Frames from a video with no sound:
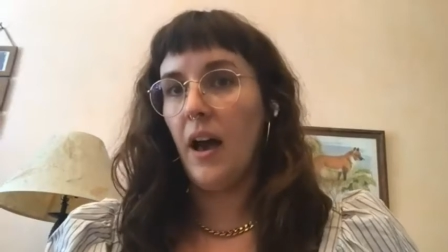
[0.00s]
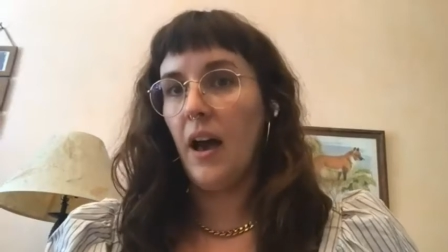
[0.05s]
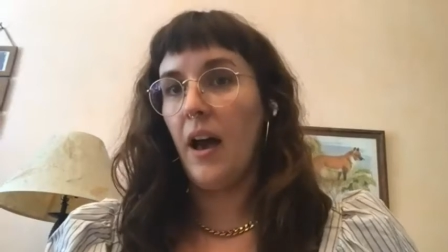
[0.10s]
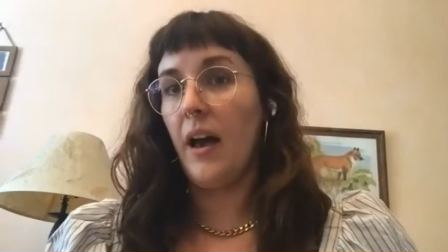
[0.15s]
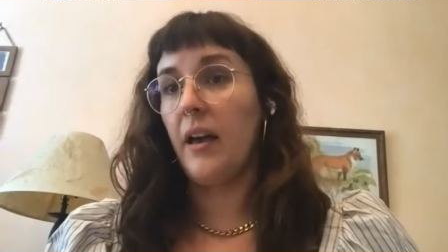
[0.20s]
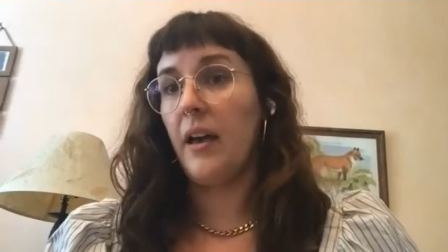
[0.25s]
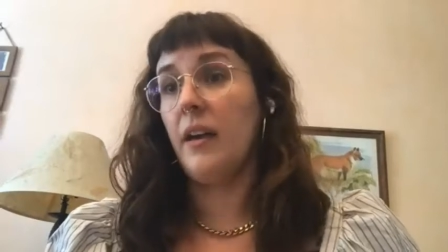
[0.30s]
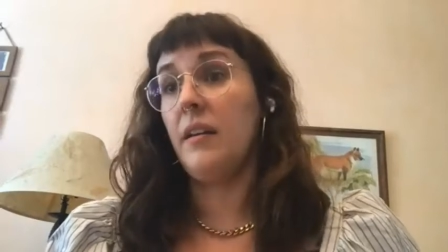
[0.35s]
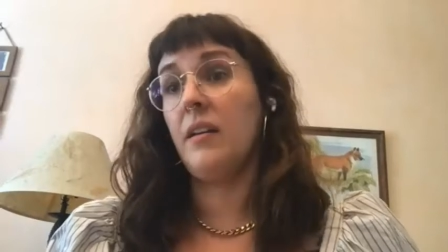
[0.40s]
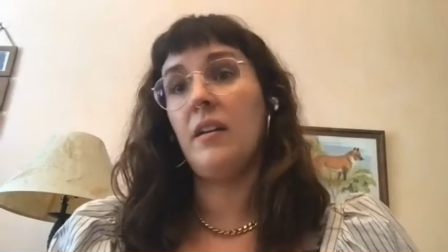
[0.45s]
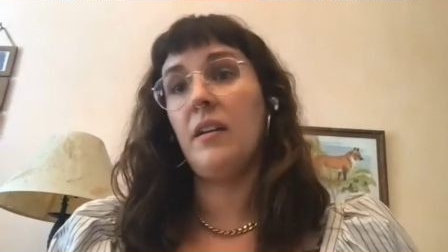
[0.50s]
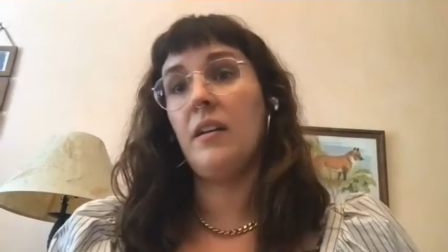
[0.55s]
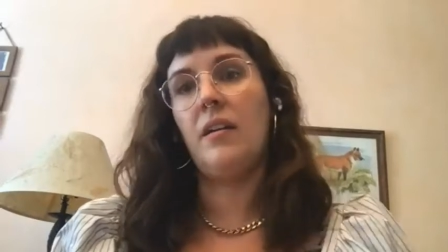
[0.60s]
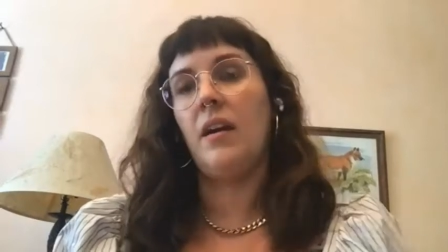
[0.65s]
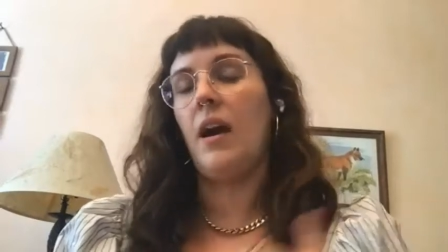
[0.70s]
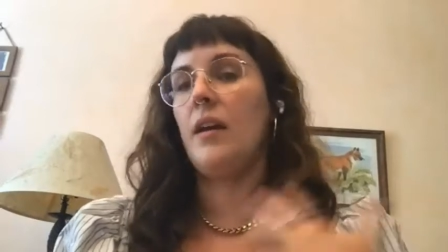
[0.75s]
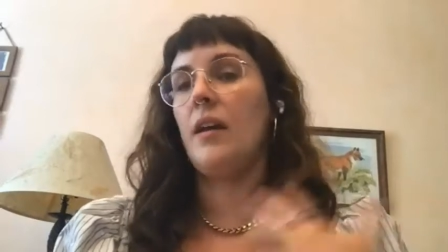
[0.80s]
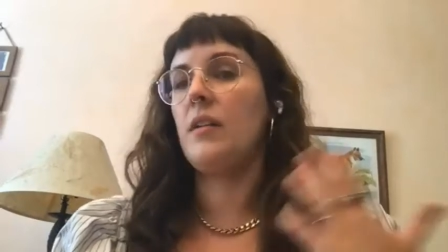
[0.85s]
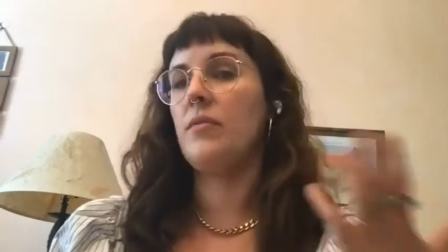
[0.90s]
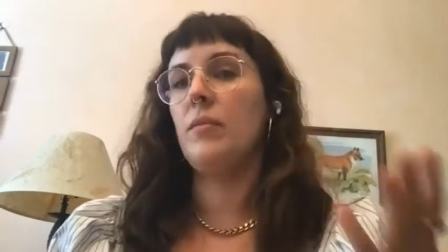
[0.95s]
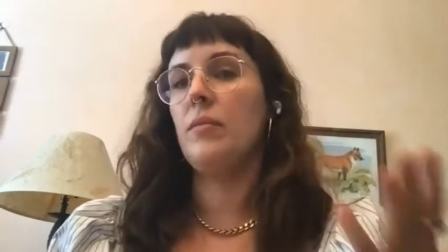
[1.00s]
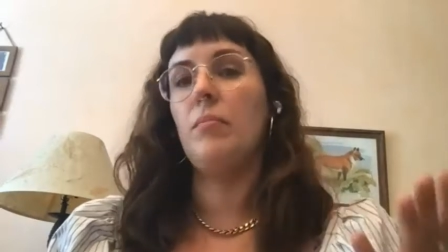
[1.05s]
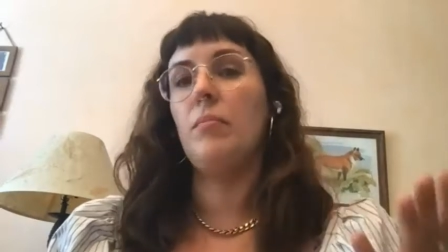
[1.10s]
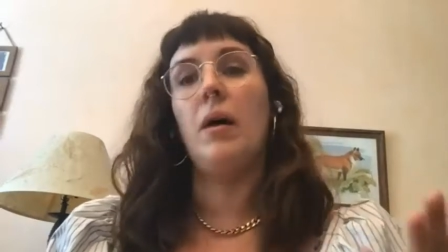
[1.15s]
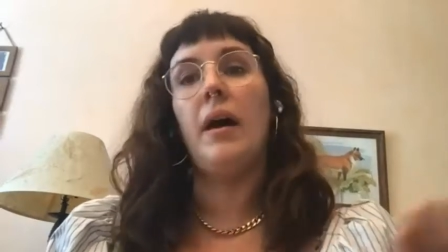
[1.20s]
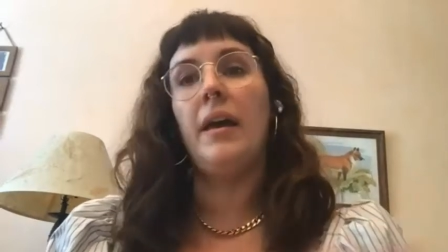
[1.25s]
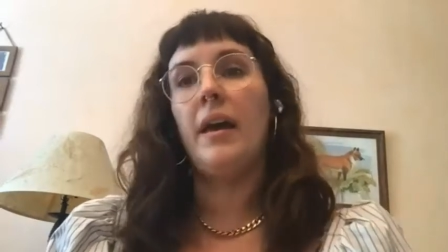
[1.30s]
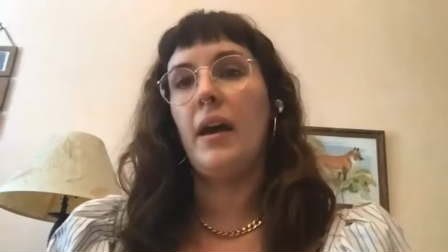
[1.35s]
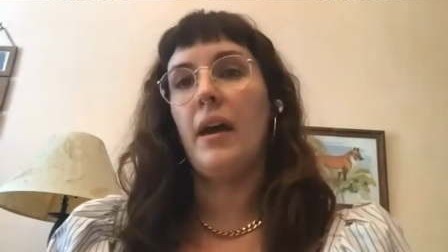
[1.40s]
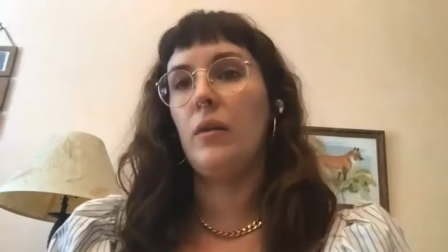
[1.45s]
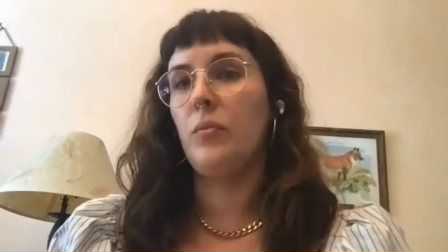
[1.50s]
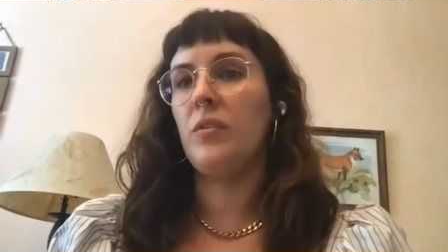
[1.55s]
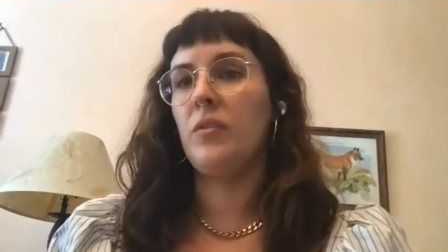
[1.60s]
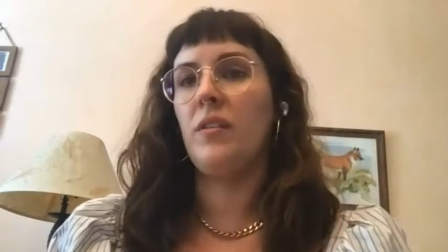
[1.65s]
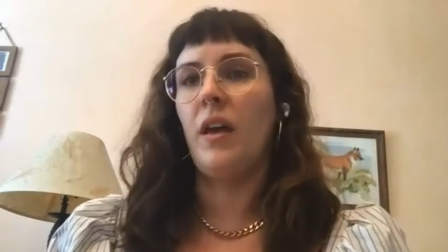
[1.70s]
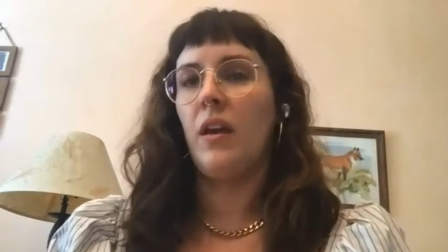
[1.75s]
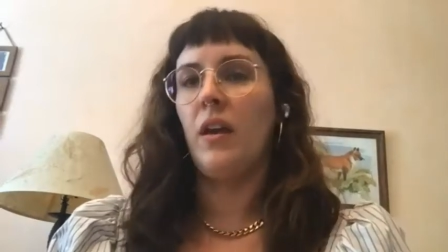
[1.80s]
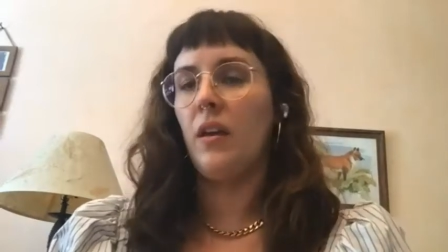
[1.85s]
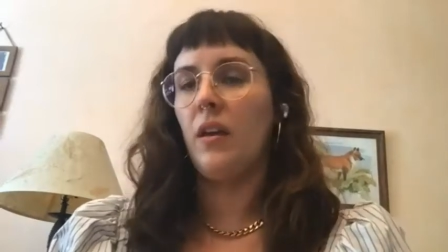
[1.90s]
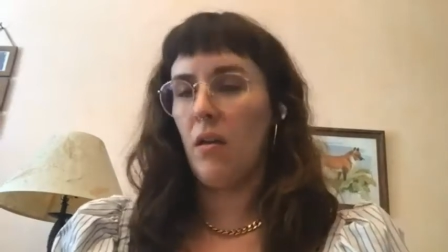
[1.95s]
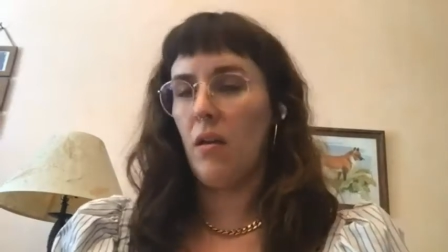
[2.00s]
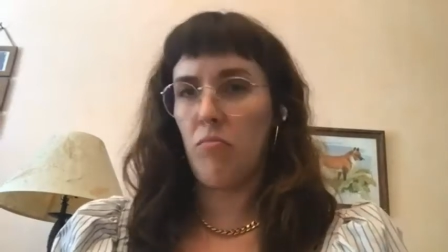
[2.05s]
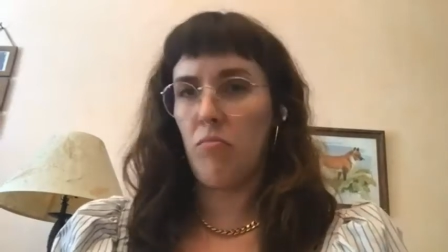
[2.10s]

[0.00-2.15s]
I kind of in my head was like,